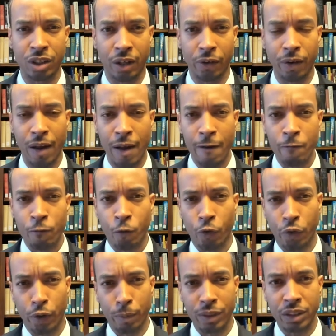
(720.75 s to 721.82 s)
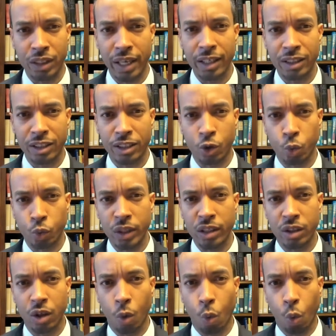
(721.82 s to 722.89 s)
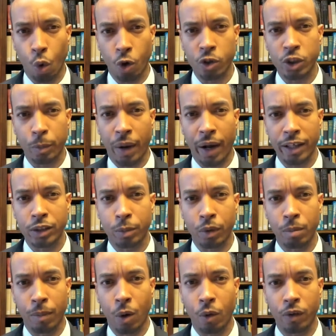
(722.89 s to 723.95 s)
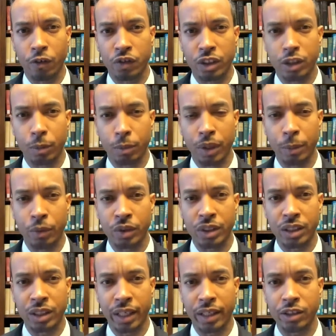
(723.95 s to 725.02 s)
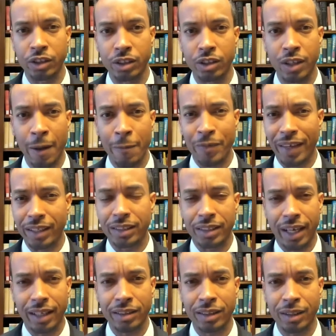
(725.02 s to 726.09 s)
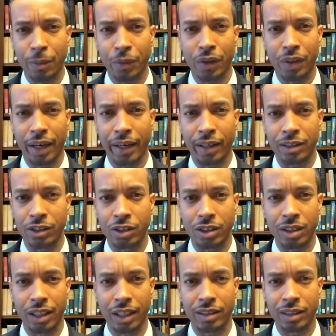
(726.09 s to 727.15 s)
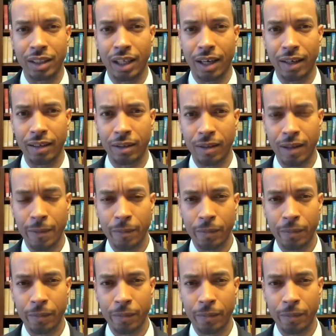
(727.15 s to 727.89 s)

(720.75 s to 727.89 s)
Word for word: each other for their mistakes and to read the worst possible motives into people's intentions. It's not something that I can just let slide.